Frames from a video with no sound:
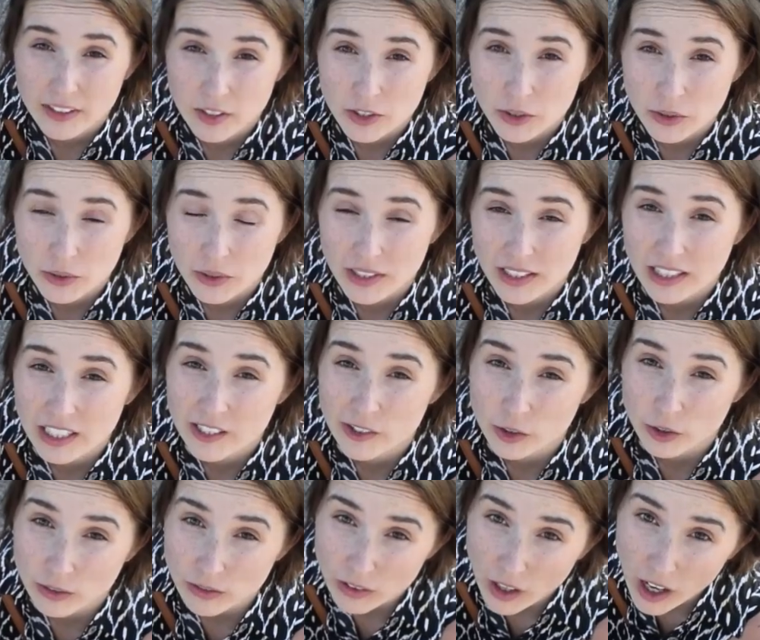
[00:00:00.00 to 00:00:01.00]
to
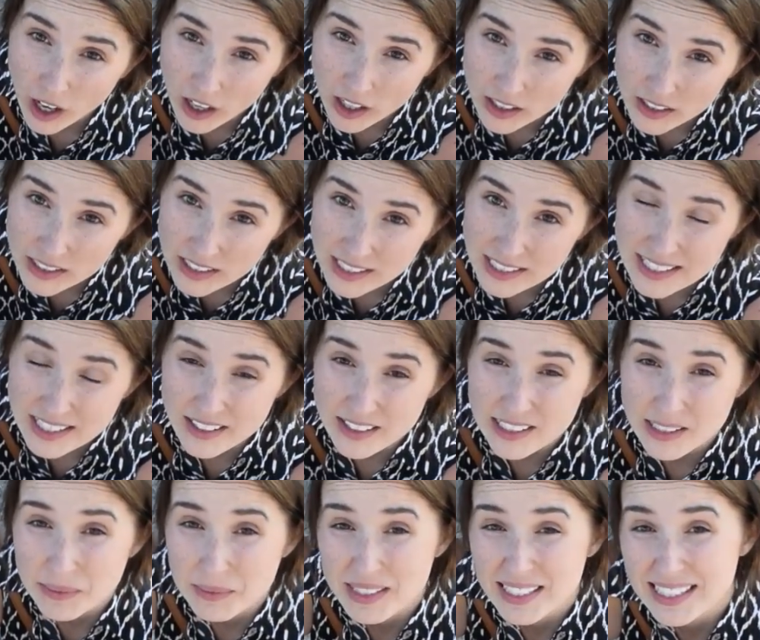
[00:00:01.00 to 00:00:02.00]
Cathedral Rocks because there's
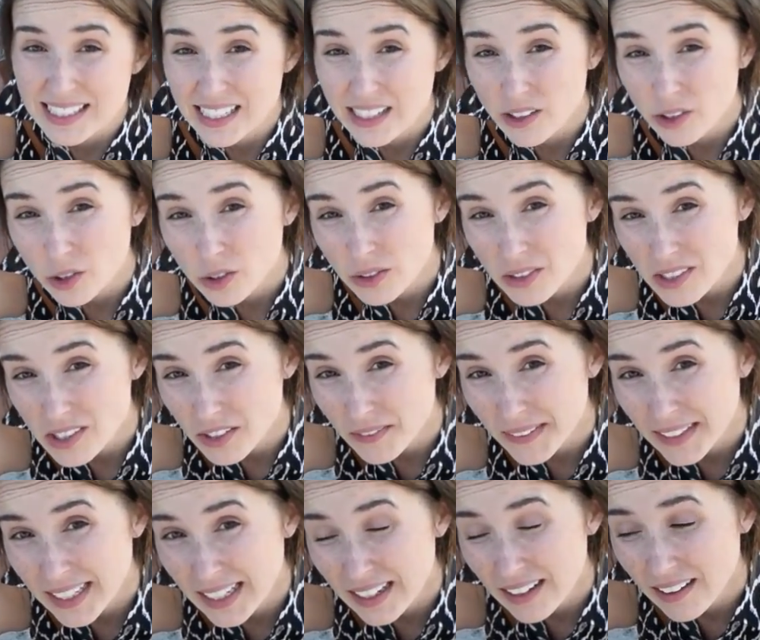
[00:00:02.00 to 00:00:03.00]
some seals
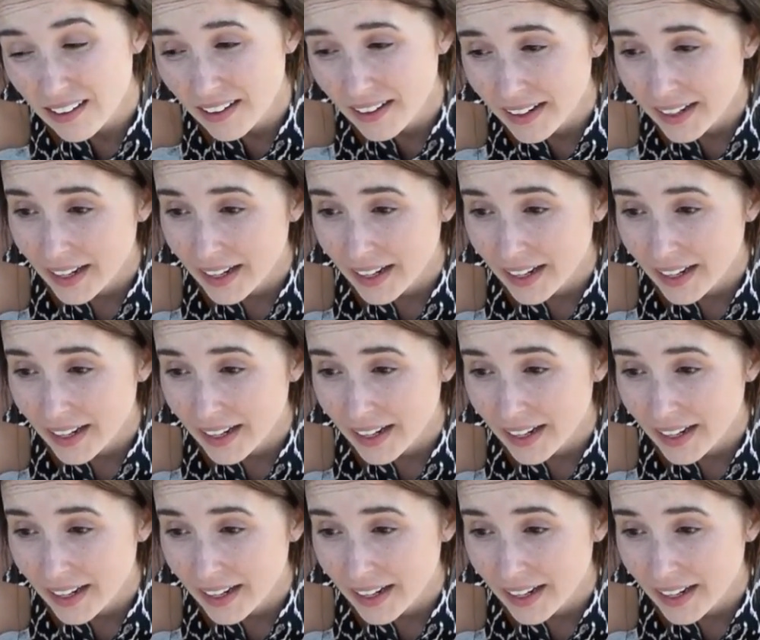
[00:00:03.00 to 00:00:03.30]
over there,